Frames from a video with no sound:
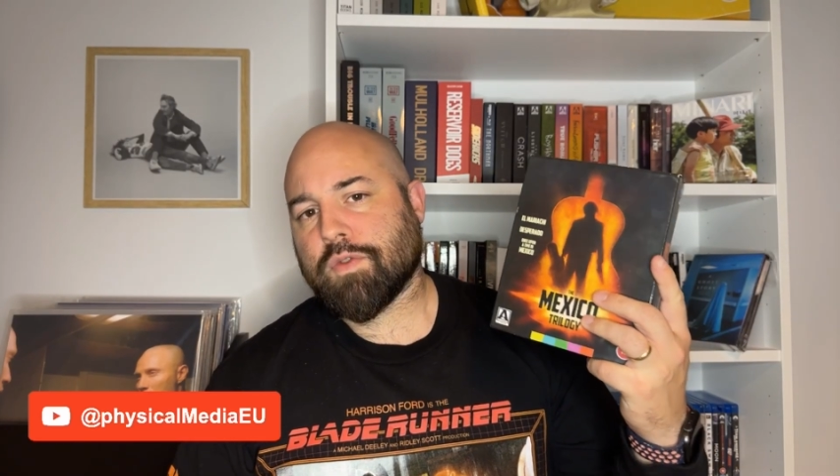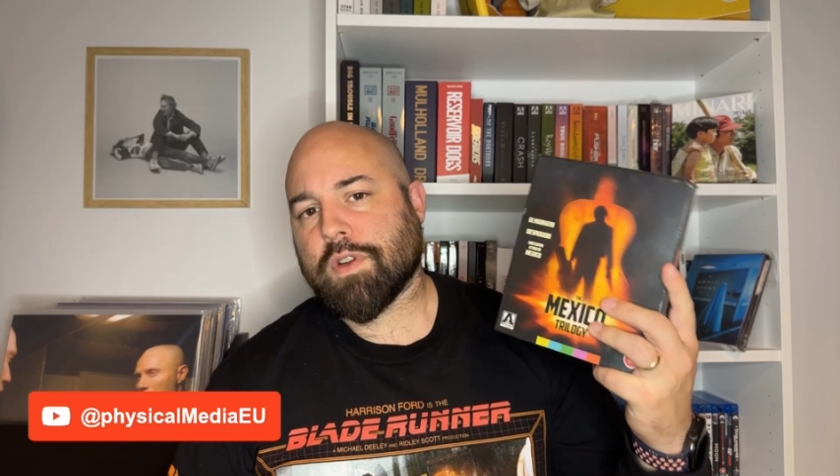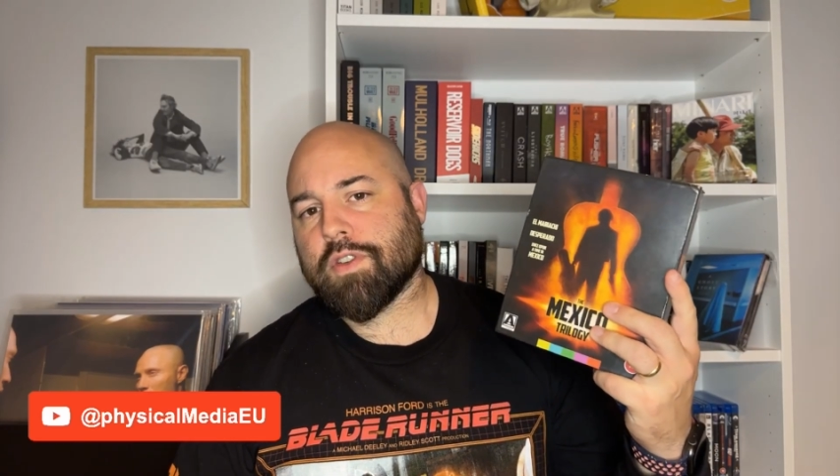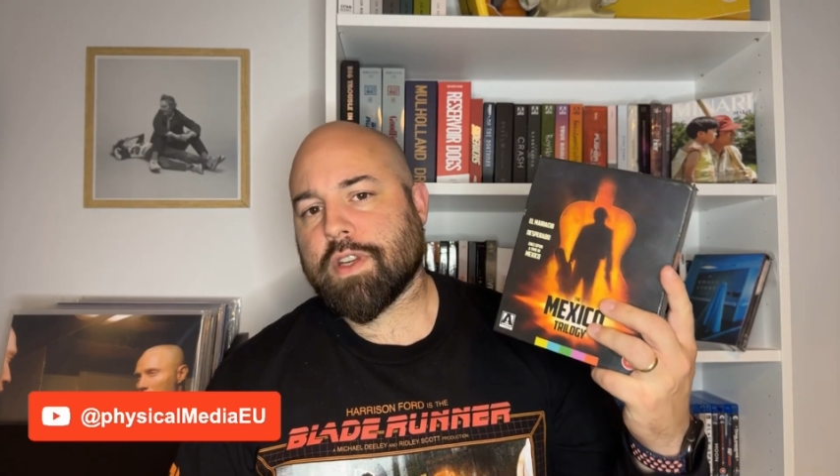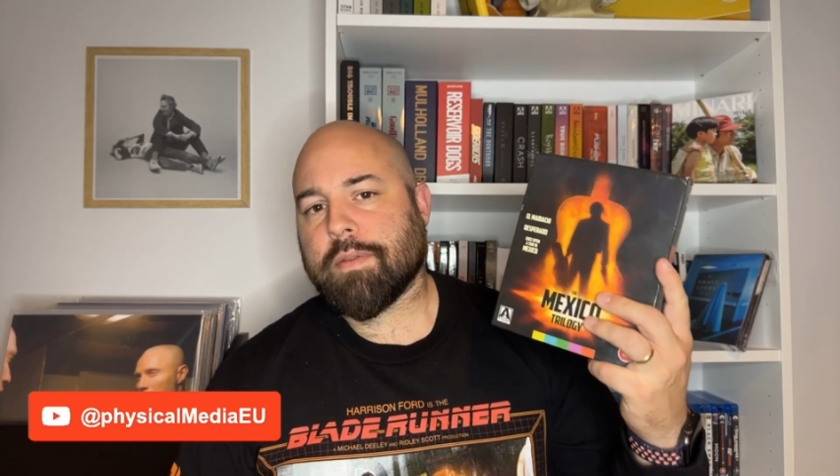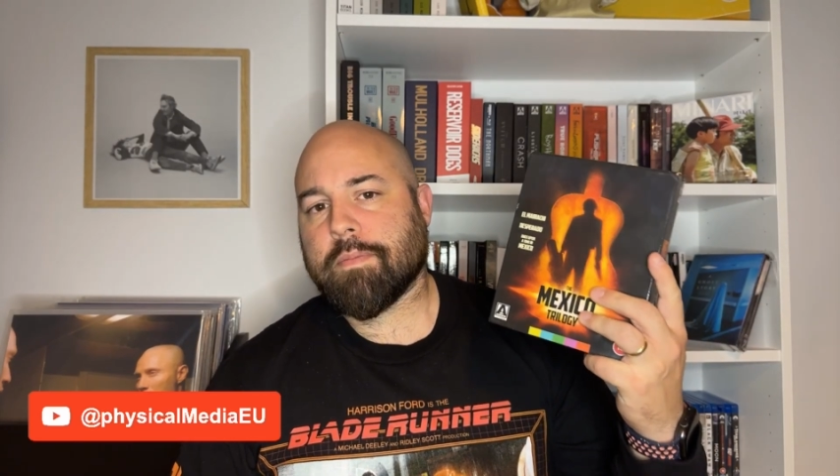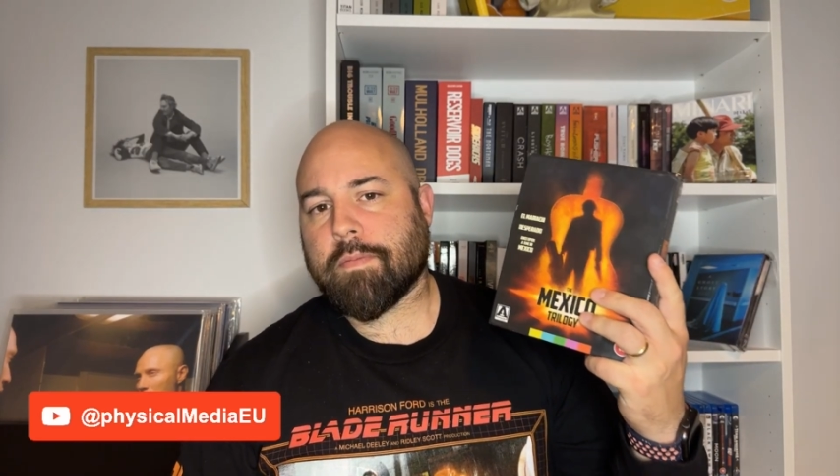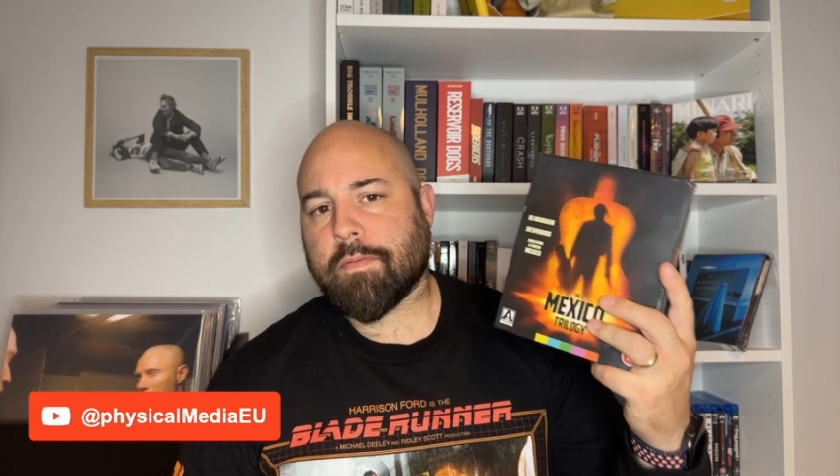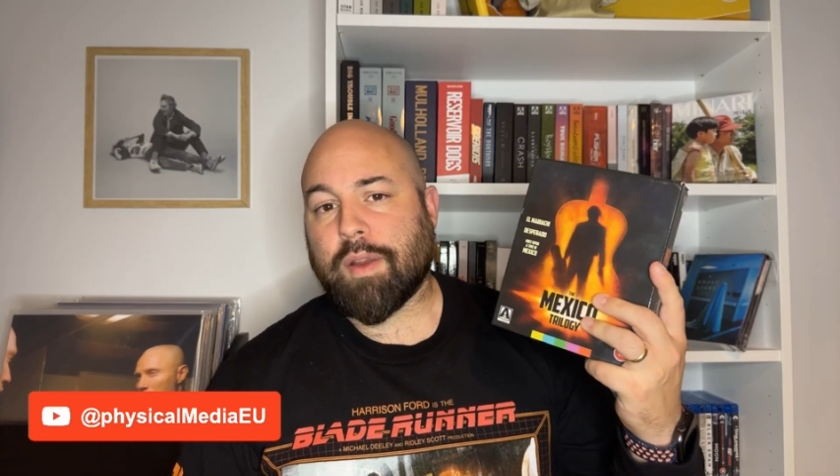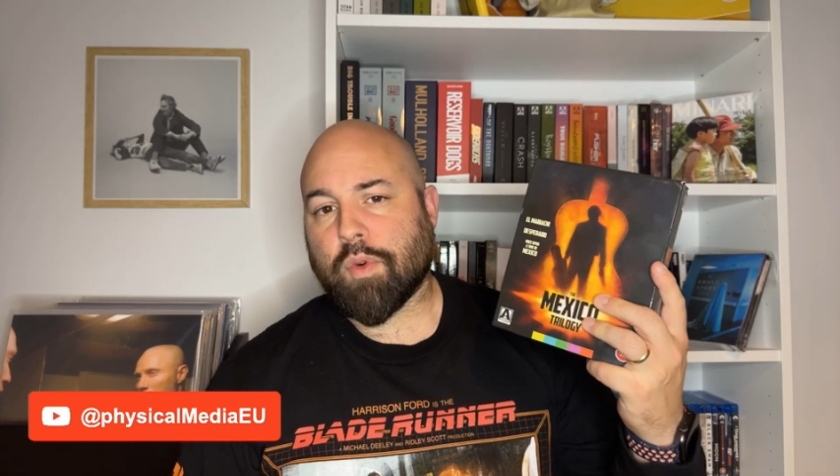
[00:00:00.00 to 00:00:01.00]
Trilogy
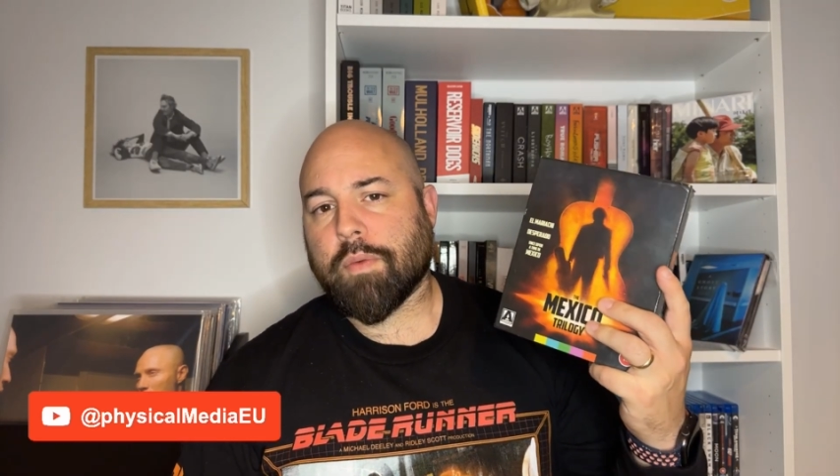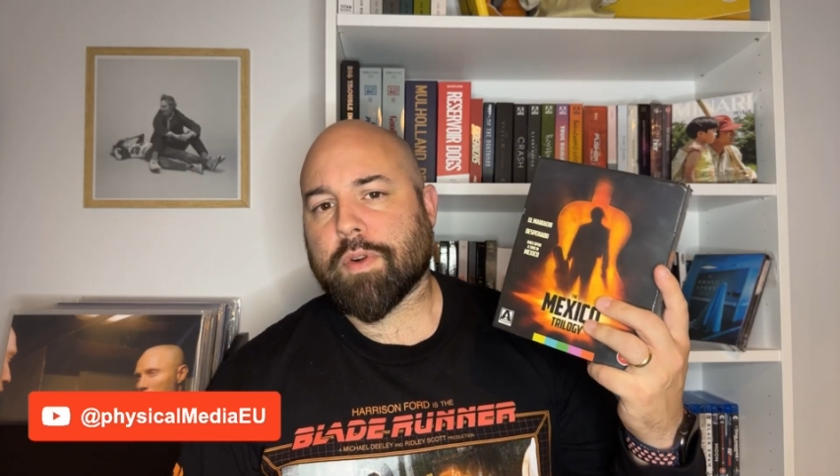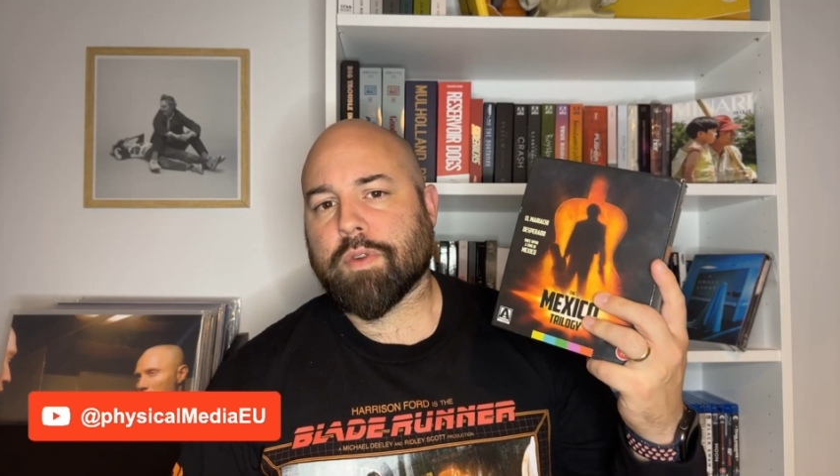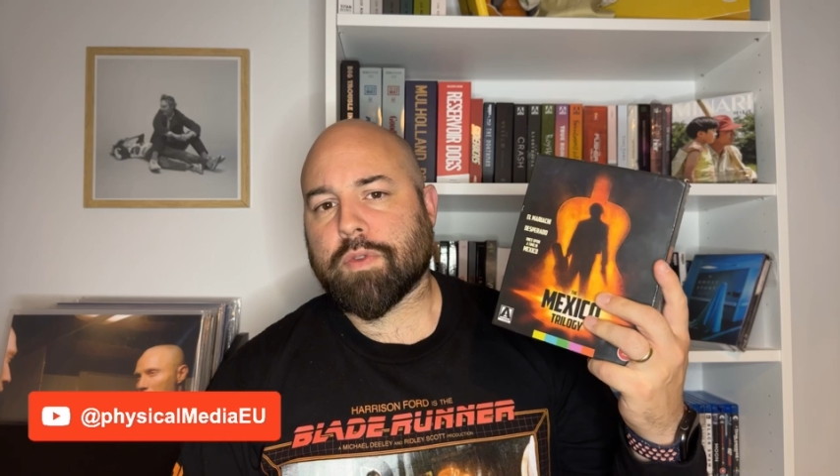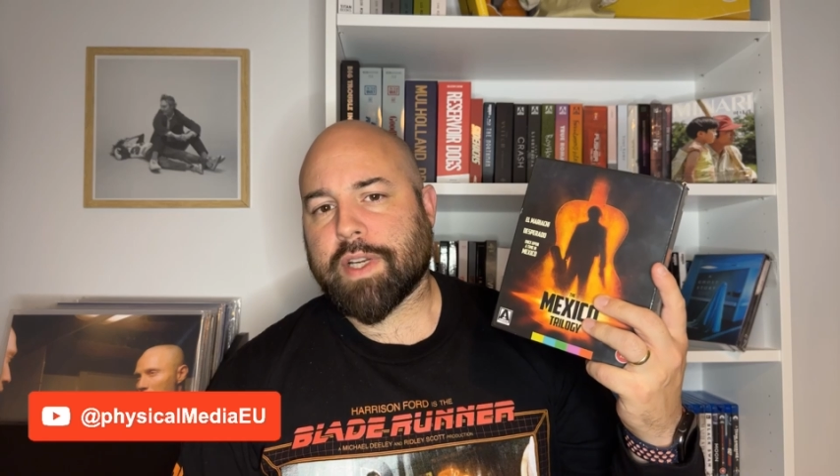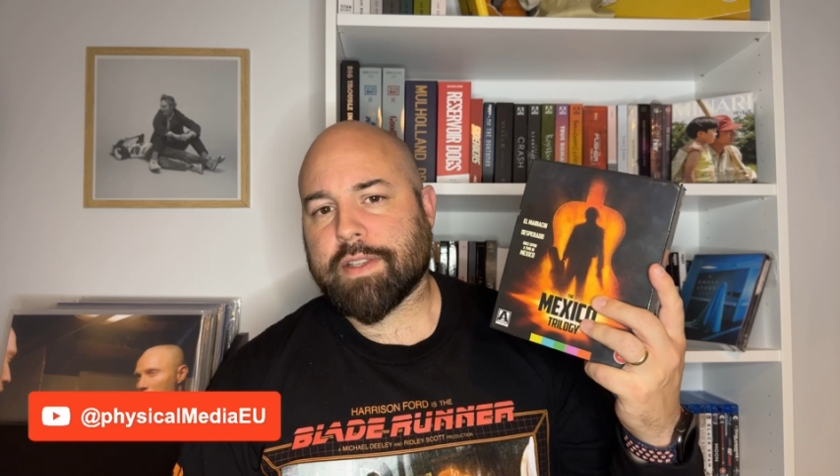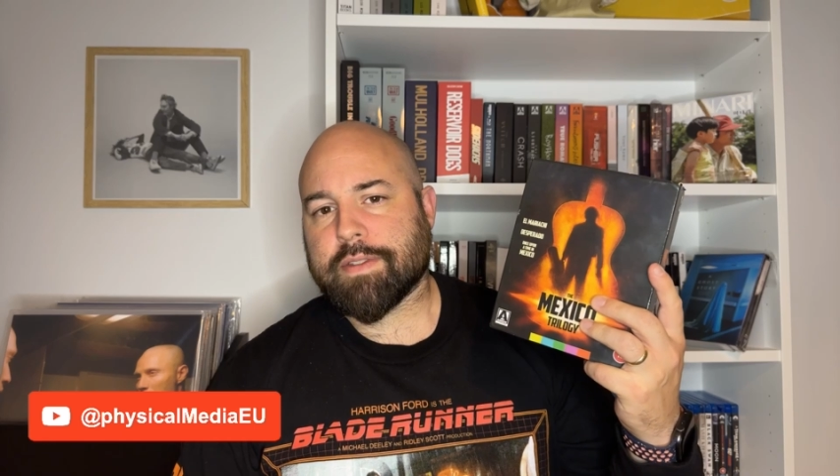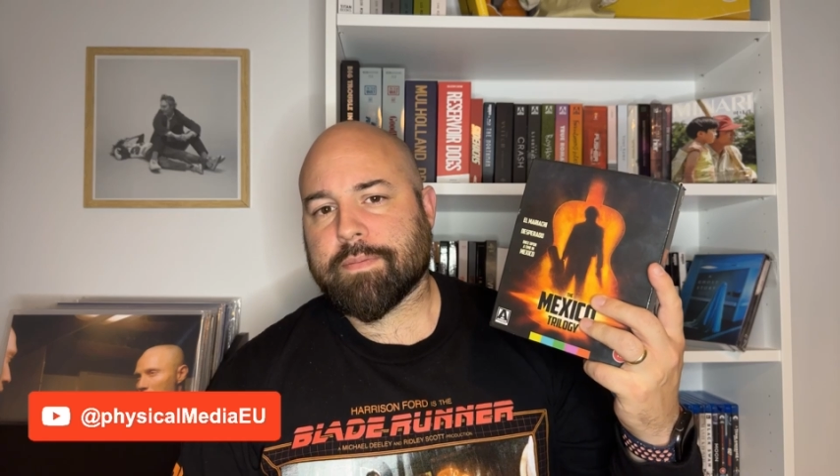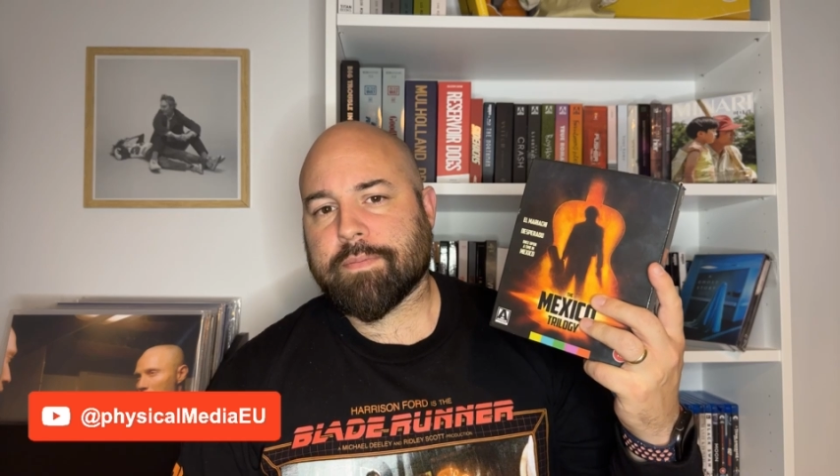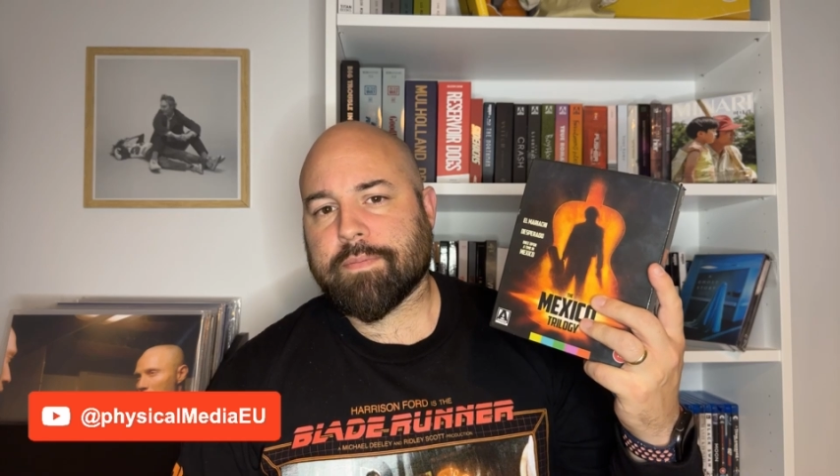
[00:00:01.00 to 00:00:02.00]
by Robert Rodriguez.